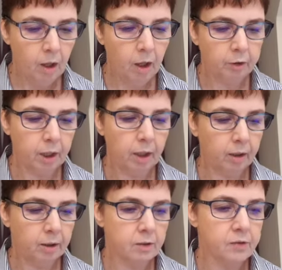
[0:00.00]

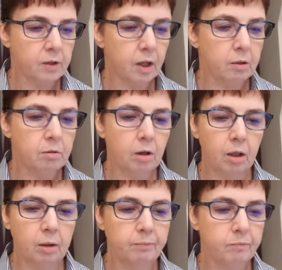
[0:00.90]
Okay,
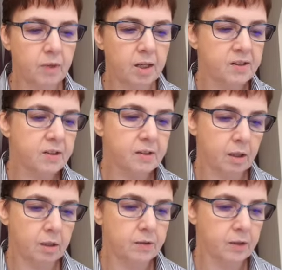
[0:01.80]
so that's the
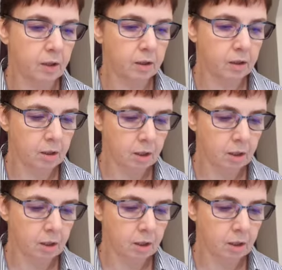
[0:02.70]
sizing.